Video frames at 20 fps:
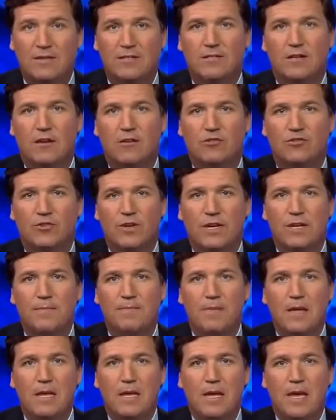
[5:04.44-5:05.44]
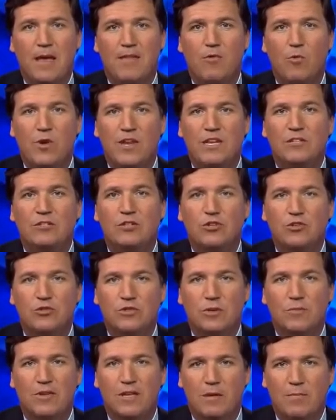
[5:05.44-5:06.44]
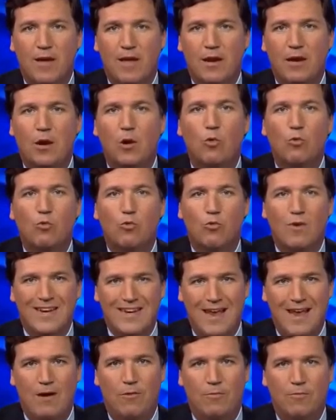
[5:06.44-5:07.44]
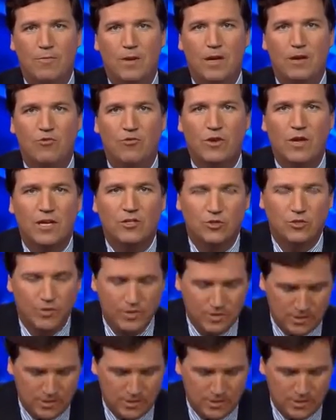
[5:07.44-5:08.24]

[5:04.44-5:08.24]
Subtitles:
country and that we need to do something about it right now. Andrew Yang joins